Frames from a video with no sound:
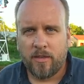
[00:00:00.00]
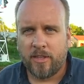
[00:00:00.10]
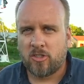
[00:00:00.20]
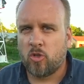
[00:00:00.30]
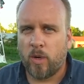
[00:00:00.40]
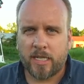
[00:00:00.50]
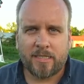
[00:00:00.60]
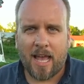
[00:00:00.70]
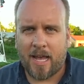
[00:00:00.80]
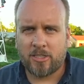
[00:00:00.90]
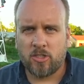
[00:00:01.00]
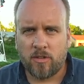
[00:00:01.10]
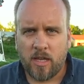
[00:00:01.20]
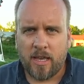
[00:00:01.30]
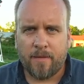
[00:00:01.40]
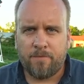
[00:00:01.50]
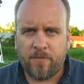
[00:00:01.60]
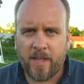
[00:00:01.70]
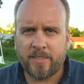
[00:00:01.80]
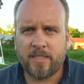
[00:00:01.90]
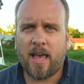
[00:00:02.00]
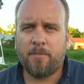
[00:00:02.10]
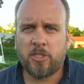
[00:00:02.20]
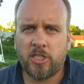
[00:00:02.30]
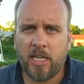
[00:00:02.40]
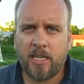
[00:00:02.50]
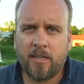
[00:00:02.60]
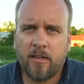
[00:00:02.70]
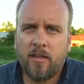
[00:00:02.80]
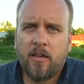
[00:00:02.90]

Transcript: that's quick attach and, and fit to that machine.